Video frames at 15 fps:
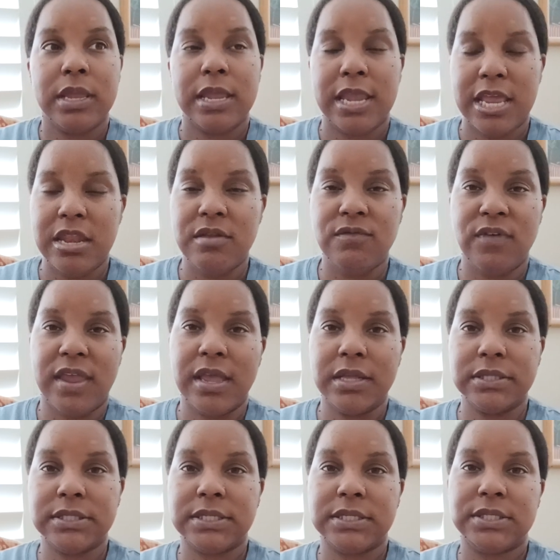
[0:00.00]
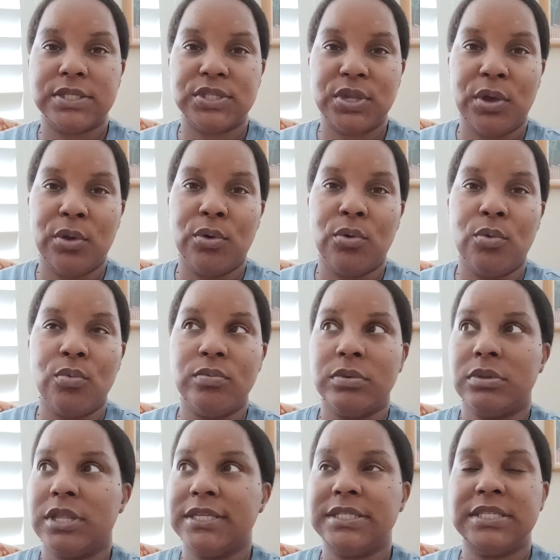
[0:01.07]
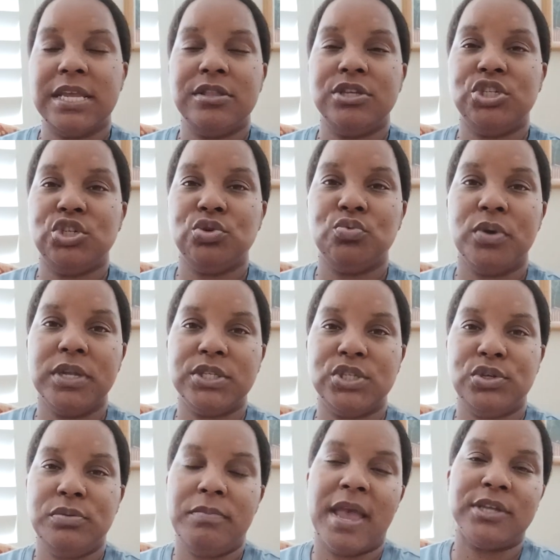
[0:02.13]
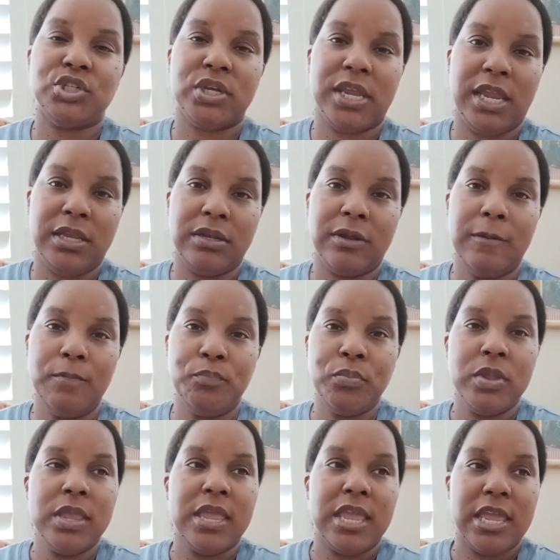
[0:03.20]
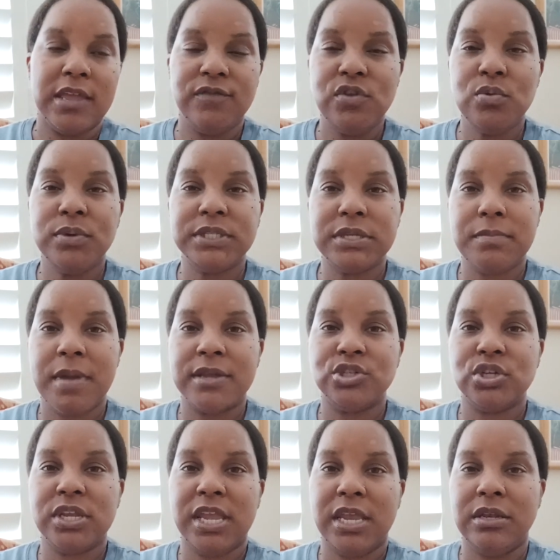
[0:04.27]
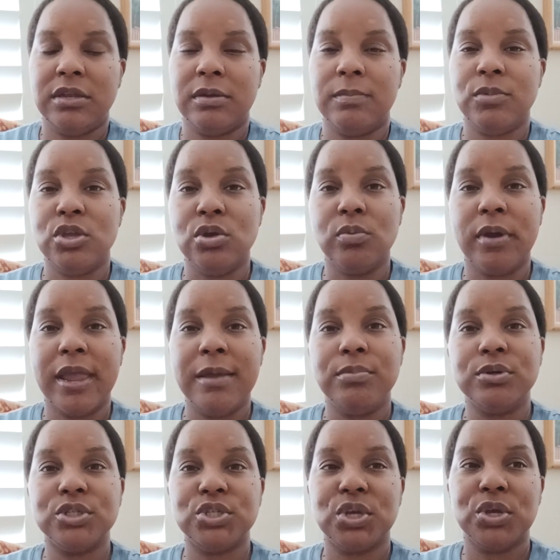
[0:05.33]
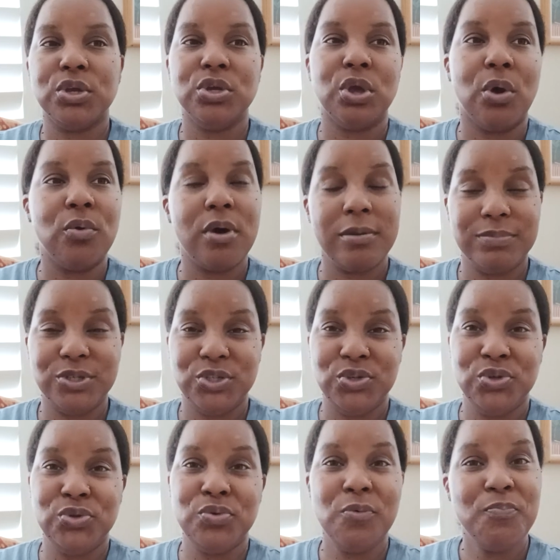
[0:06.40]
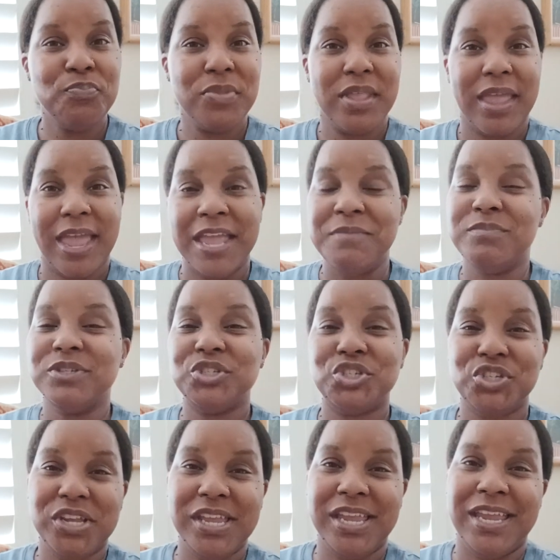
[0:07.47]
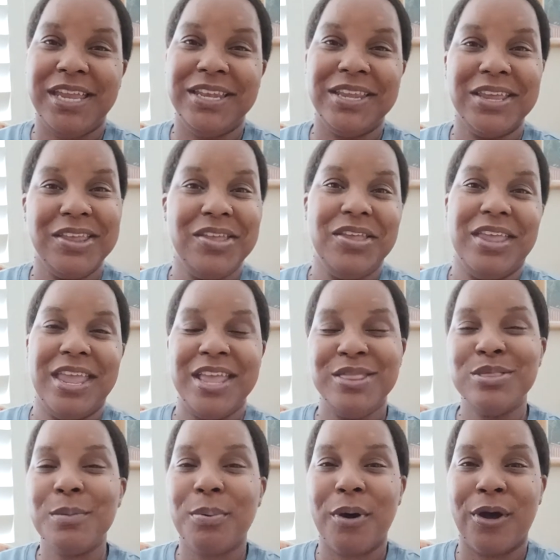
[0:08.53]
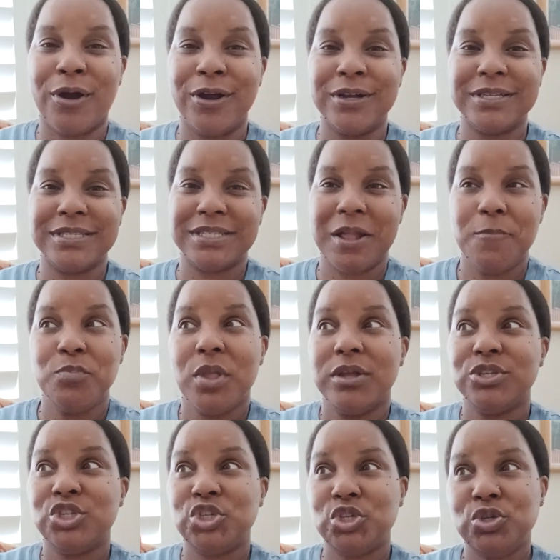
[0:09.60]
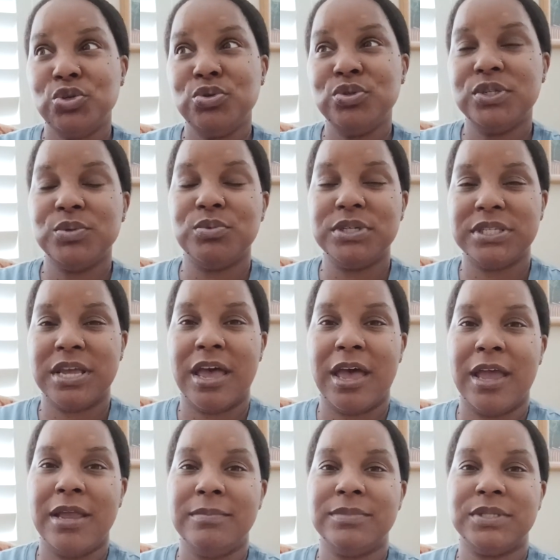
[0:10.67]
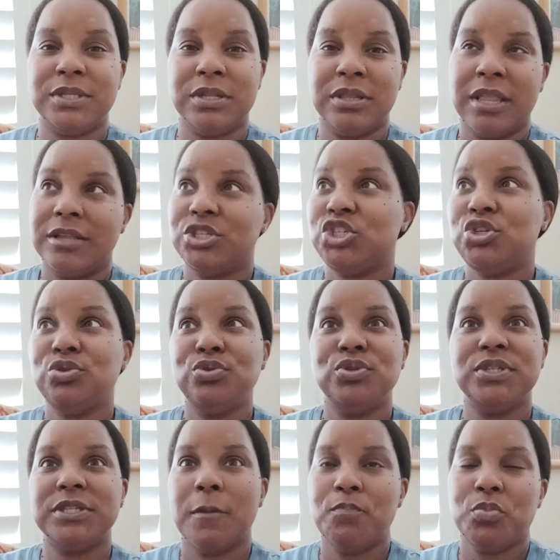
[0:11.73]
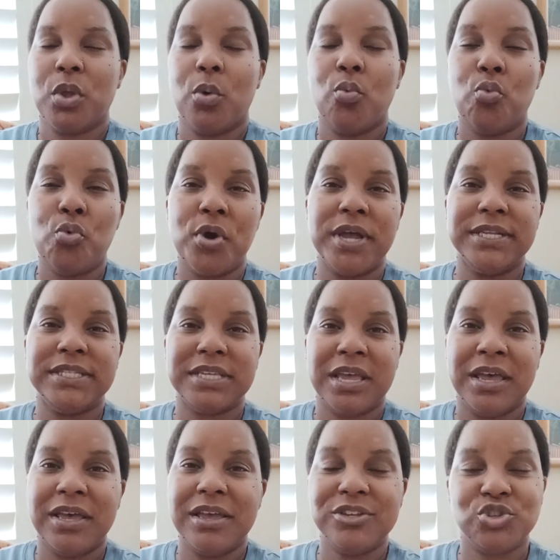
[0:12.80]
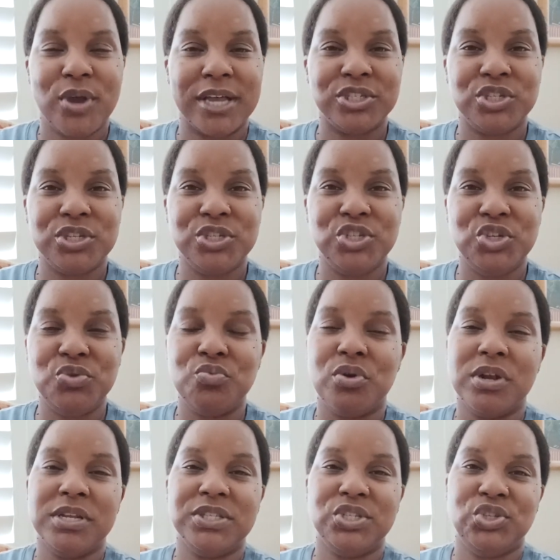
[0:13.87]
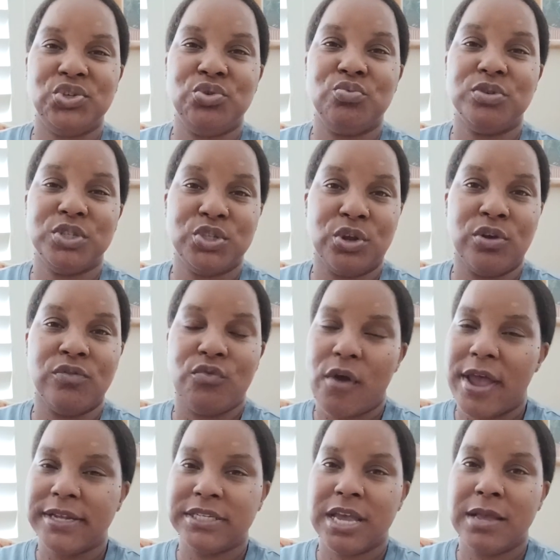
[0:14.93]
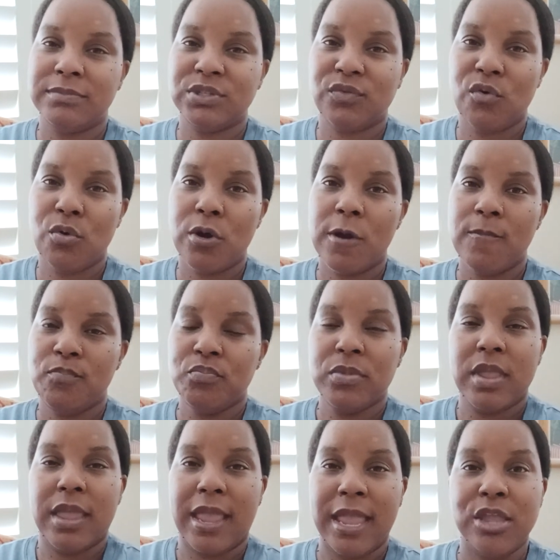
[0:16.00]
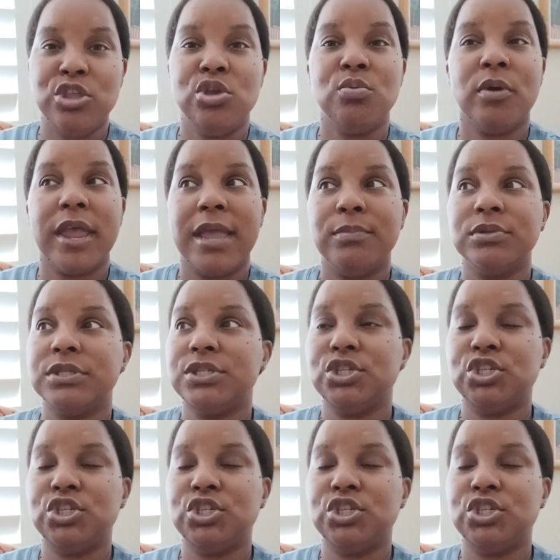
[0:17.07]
in advance. So let's say that you went to Magic Kingdom. If you went to Magic Kingdom, you were able to go up to a machine in the parks, choose what times, choose what attractions you wanted to reserve ride times for, and you were able to